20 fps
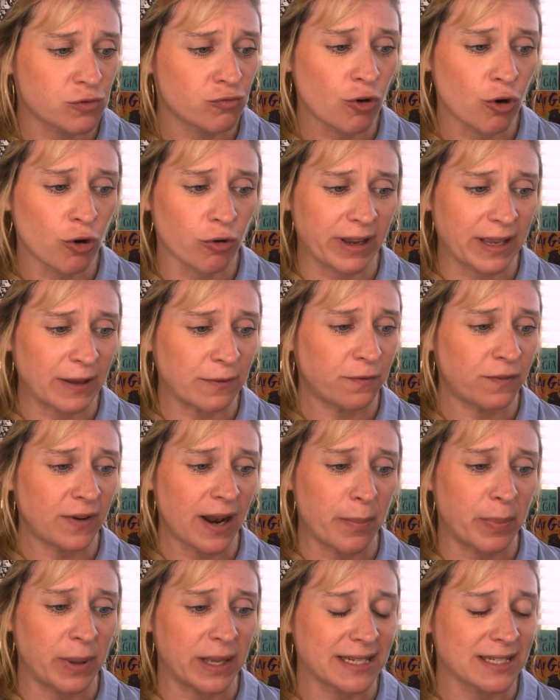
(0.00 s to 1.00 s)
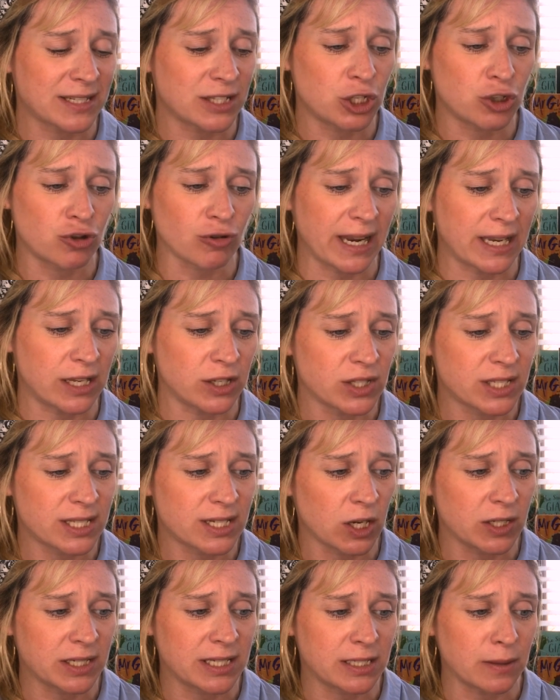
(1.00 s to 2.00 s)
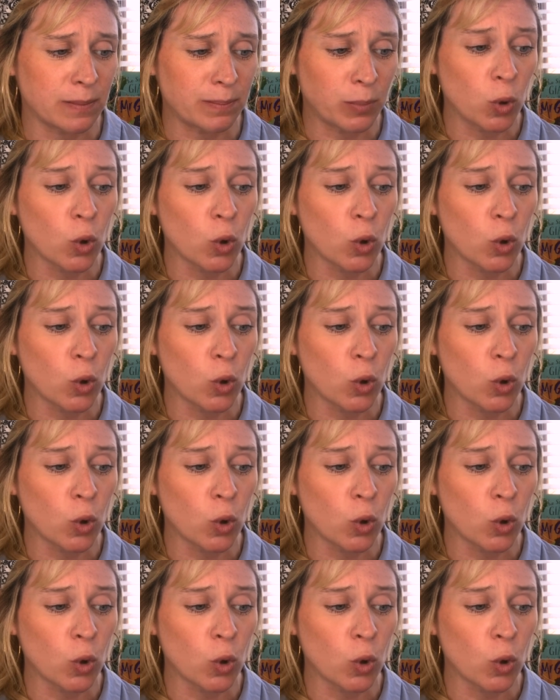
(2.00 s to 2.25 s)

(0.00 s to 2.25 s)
roaring and flapping as the dragon started to